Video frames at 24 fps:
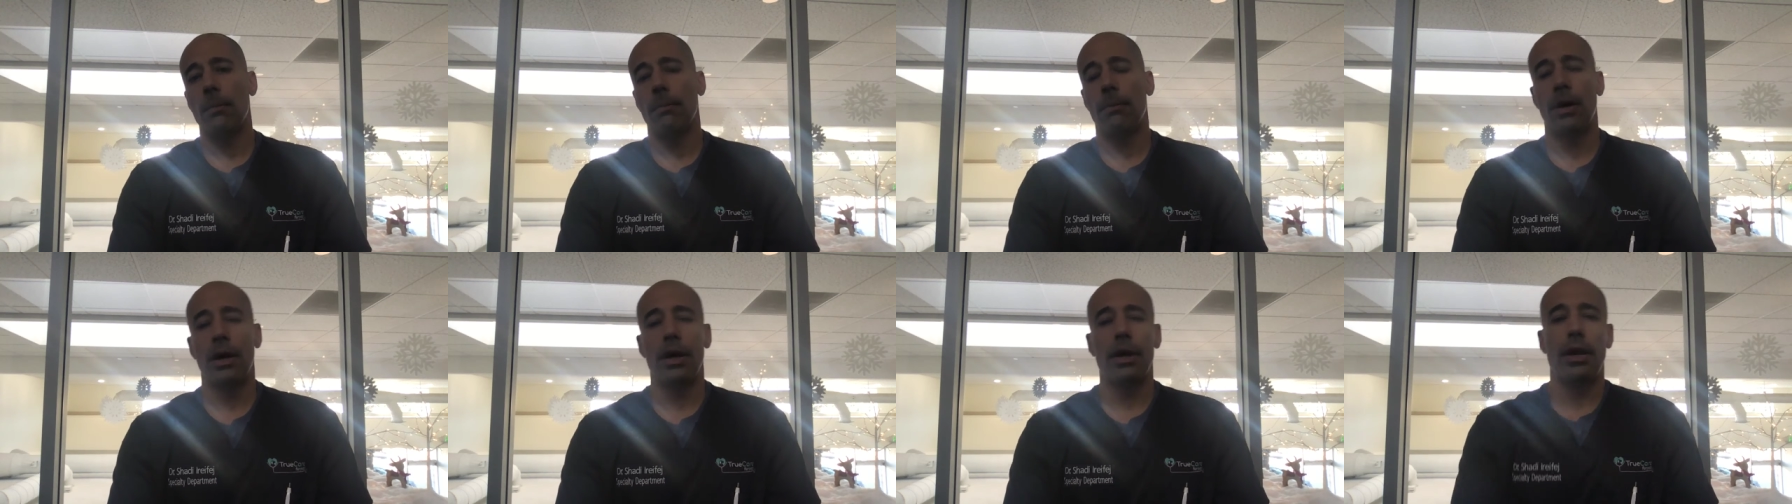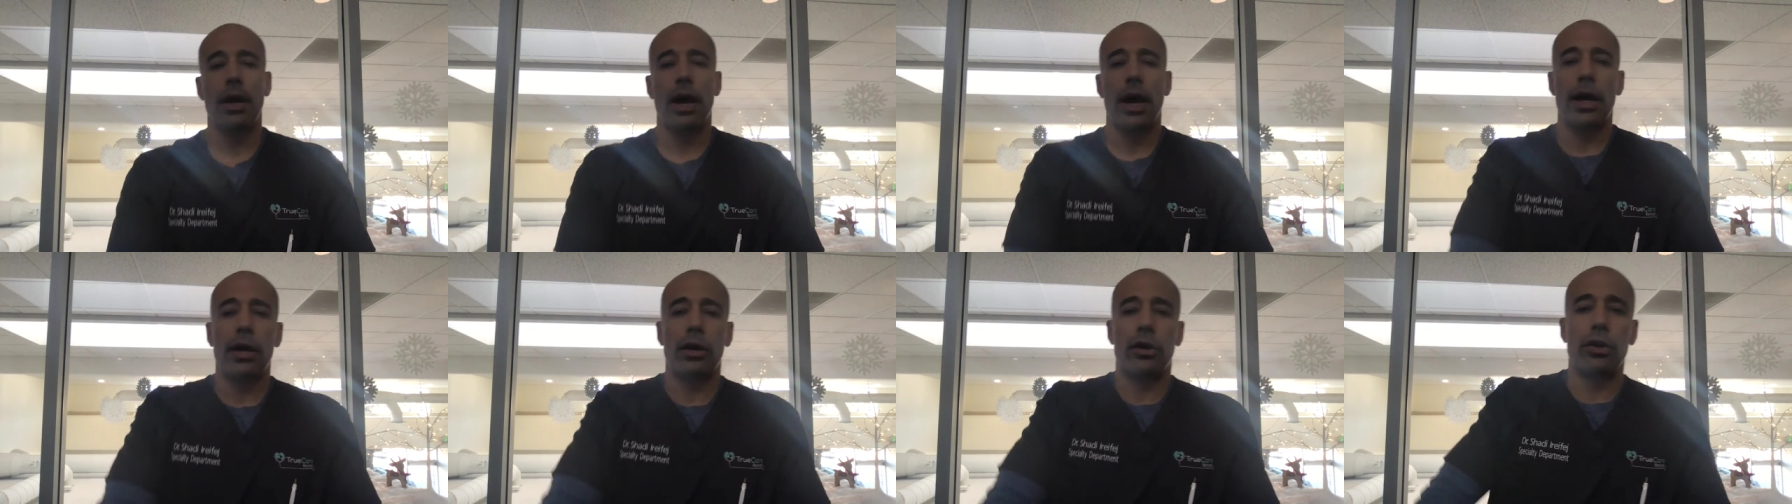
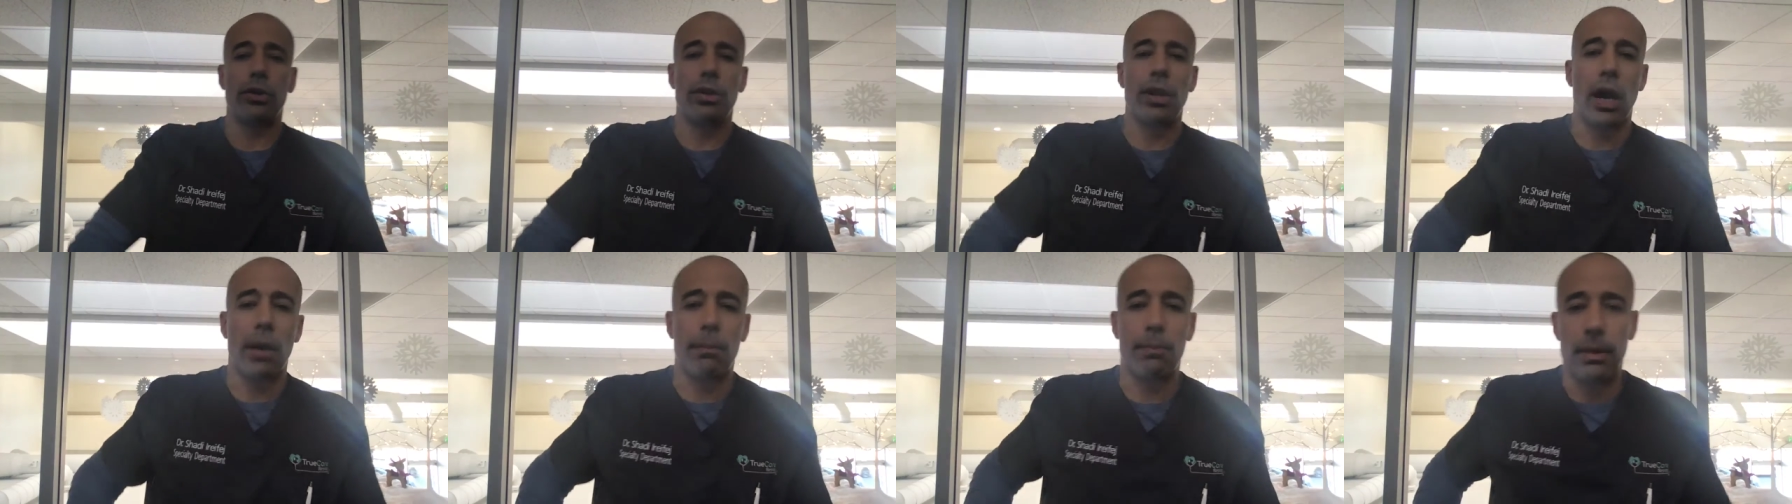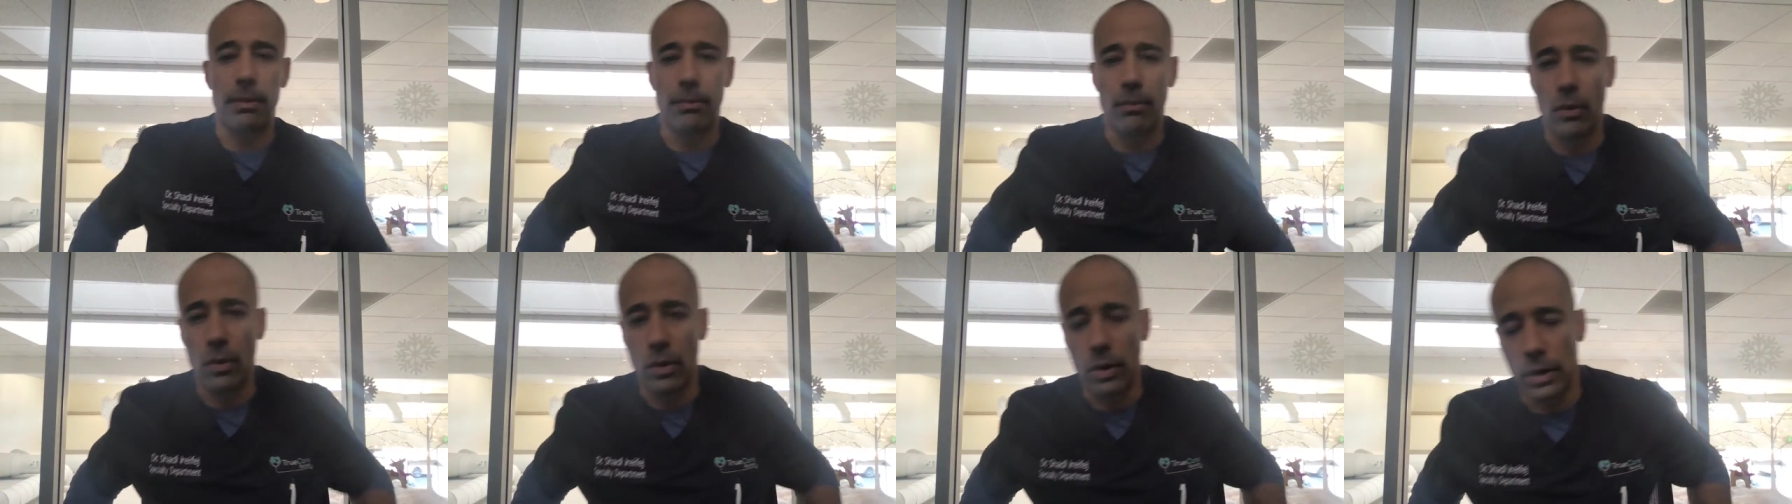but I could not
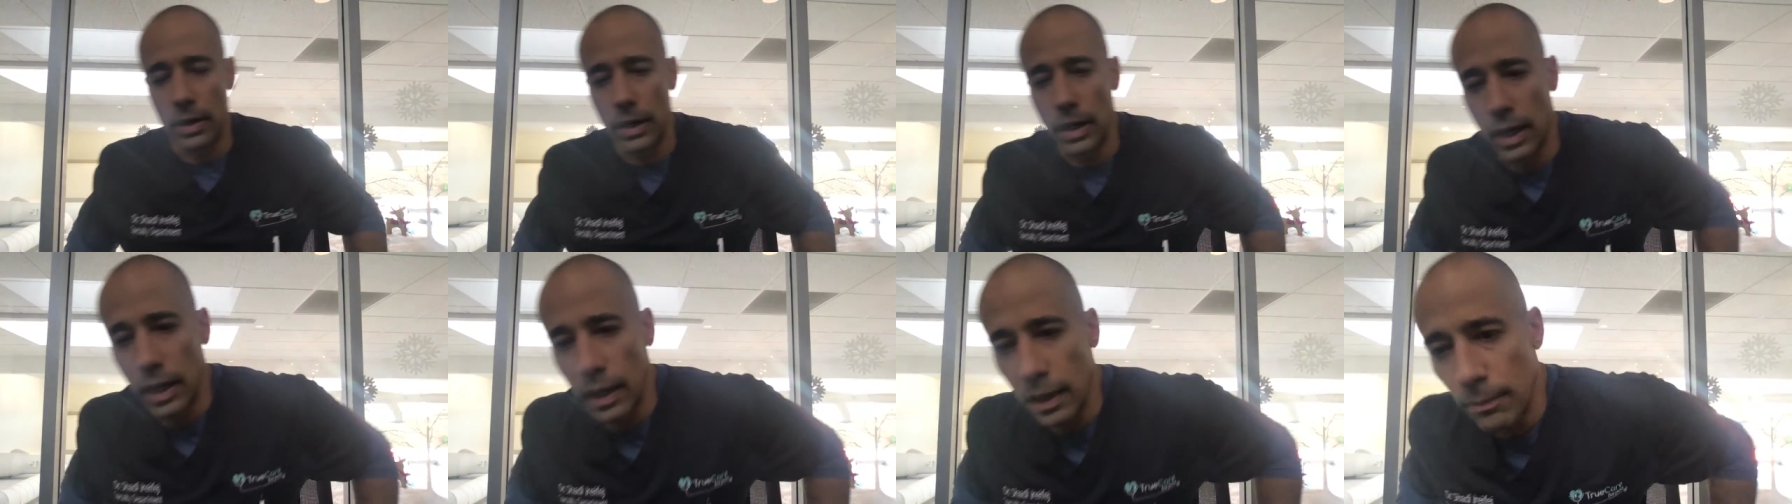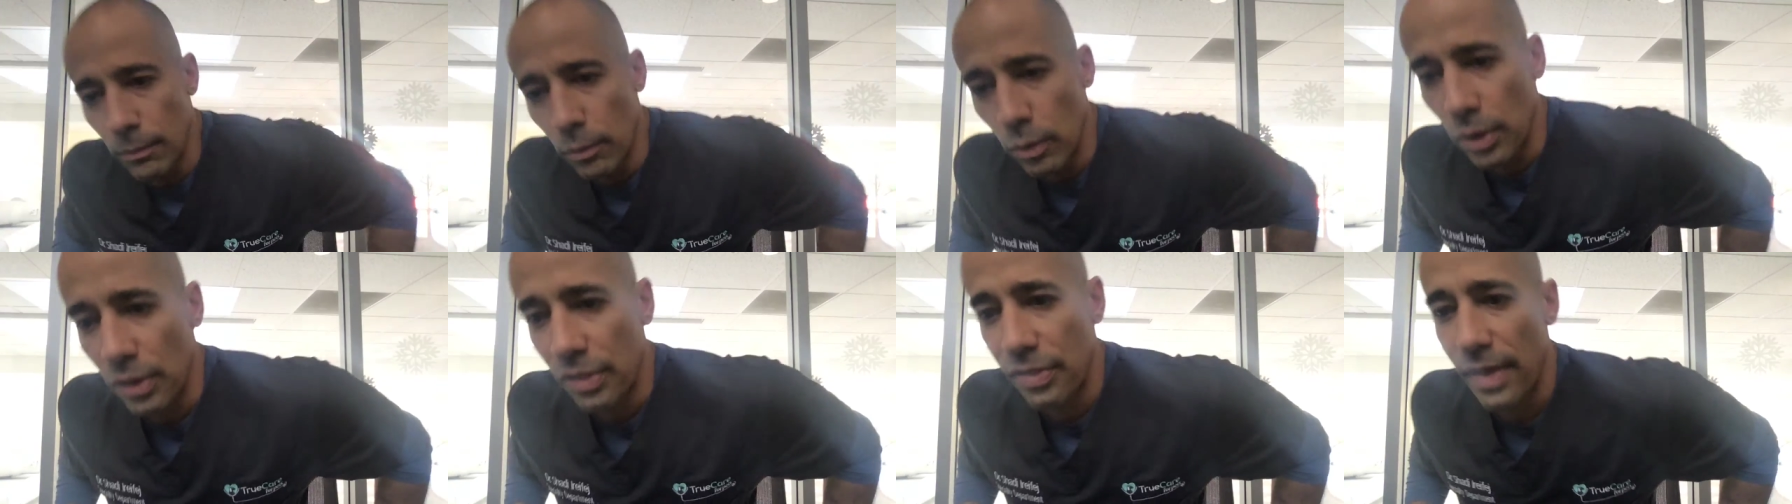be
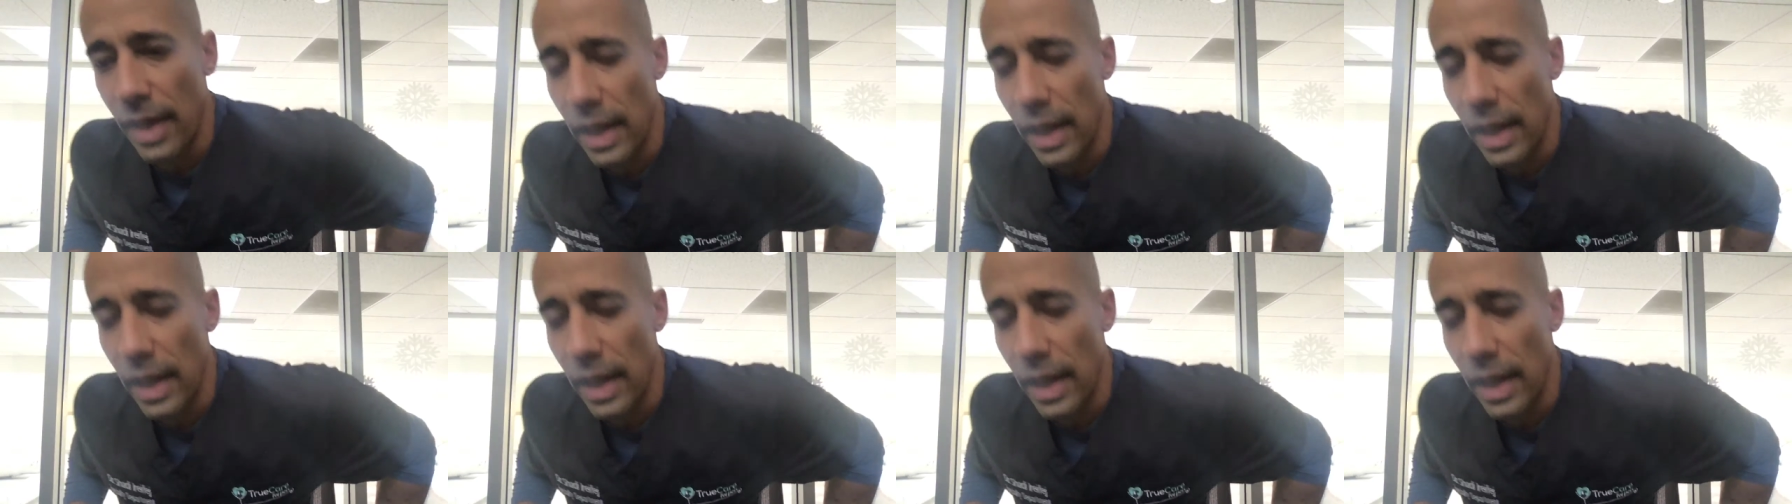more